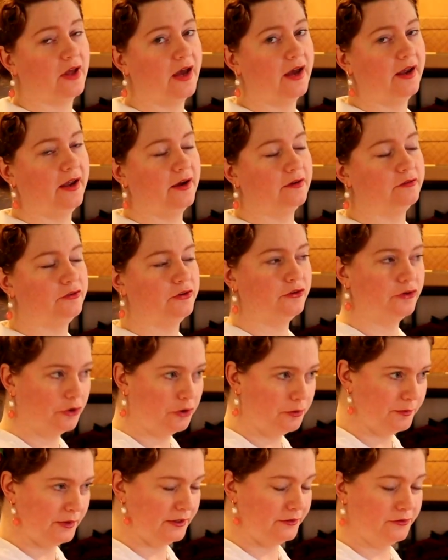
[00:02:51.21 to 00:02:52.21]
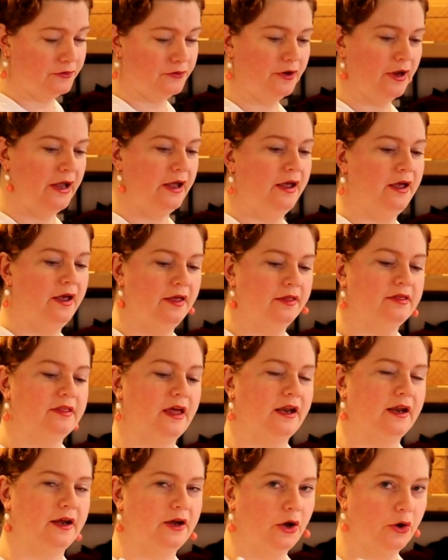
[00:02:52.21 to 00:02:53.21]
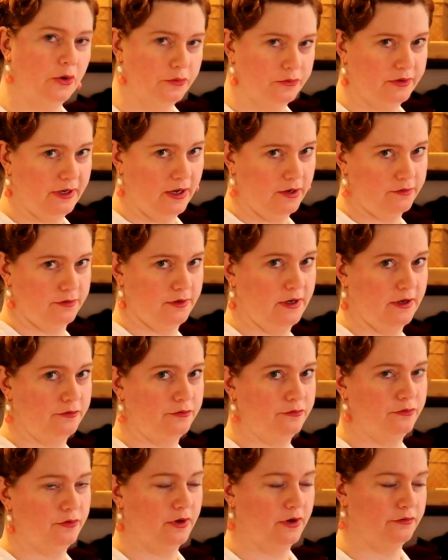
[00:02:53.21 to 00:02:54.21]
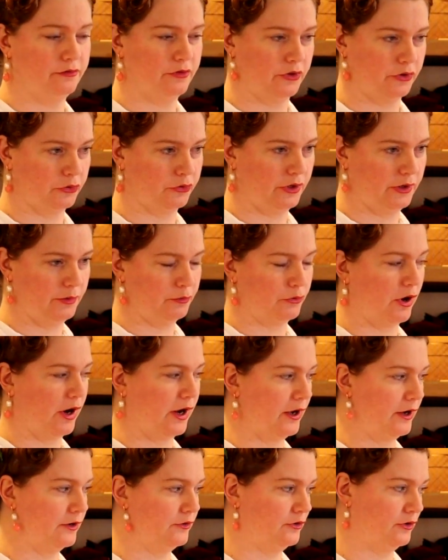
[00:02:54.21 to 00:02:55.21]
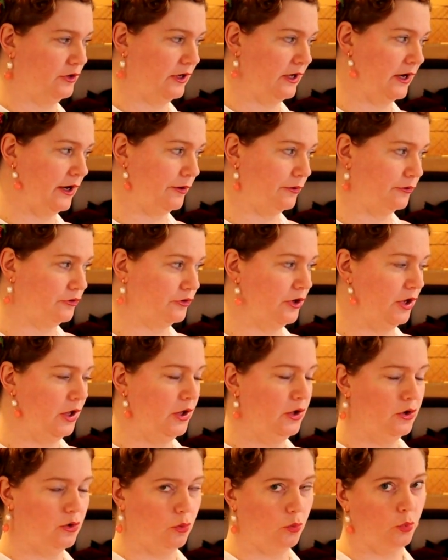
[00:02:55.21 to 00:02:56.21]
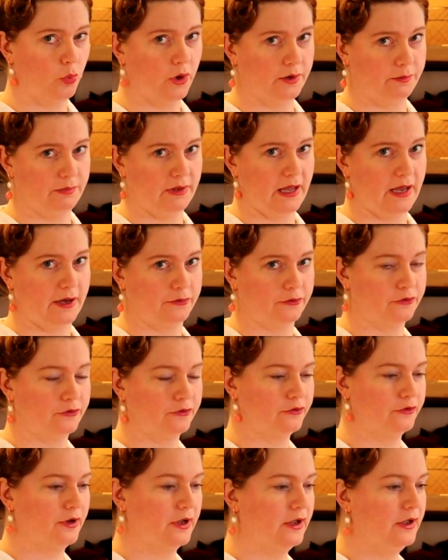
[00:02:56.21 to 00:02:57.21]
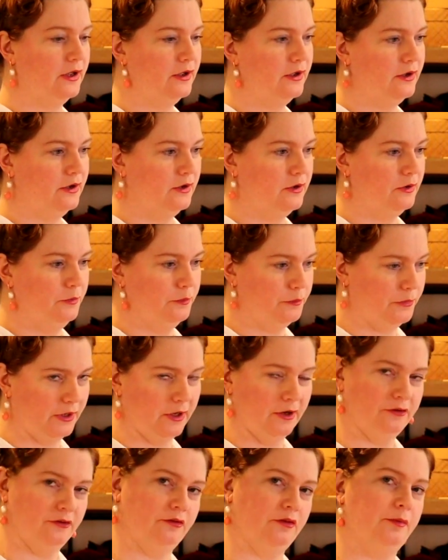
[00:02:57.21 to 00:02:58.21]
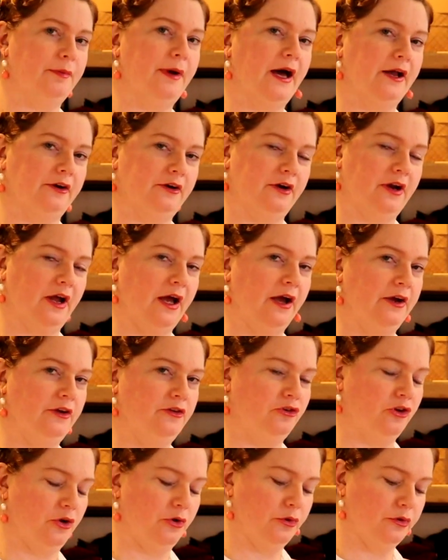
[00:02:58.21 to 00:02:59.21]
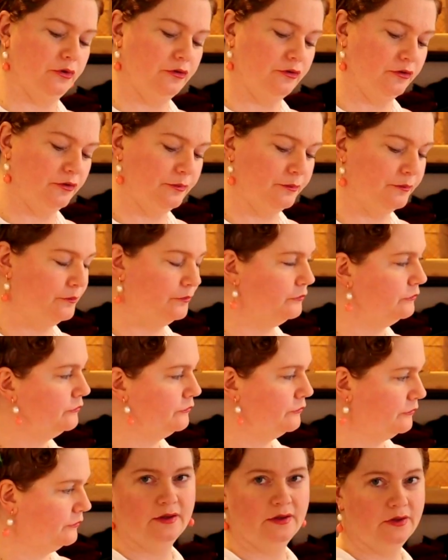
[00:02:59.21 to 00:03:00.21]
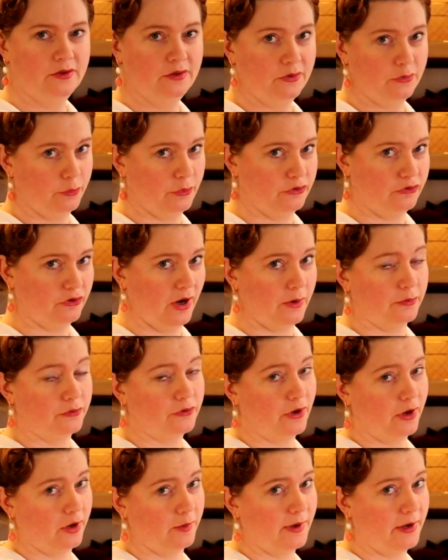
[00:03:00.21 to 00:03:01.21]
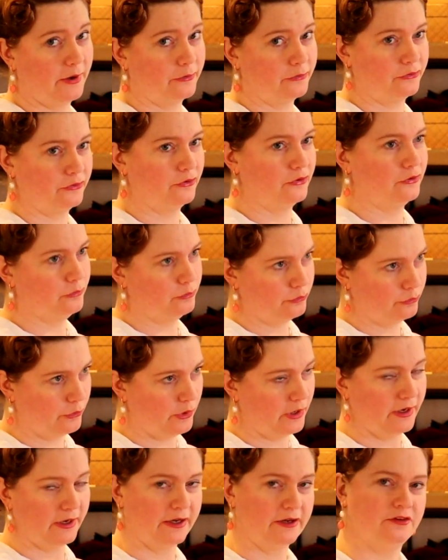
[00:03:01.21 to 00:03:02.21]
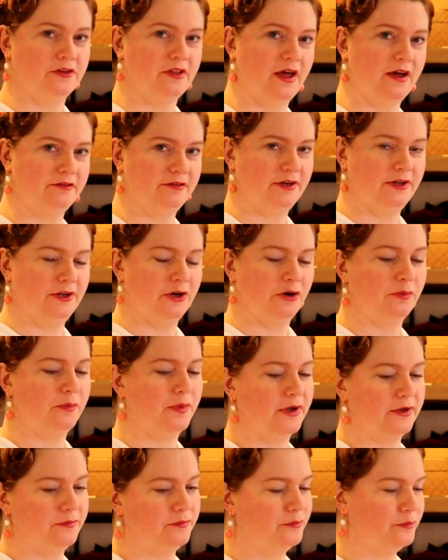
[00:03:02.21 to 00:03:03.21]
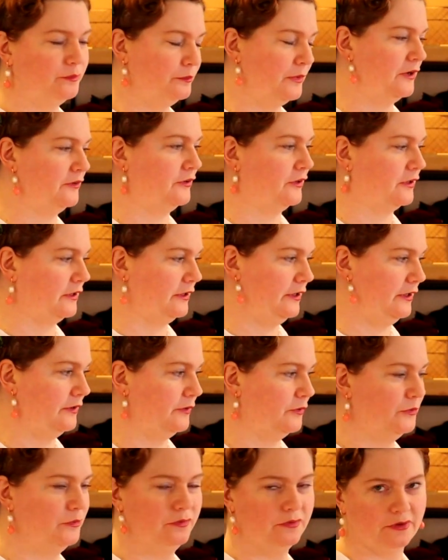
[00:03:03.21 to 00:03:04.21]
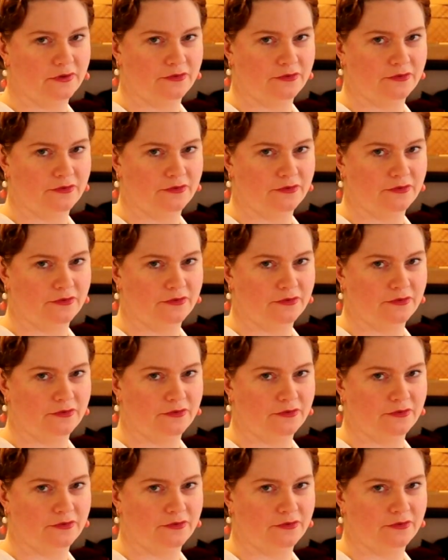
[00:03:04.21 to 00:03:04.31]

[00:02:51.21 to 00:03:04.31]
I have determined that I only have enough of the cream rayon to cut out 1 blouse because of the pattern I chose, which I will talk about when I get to that video, but basically the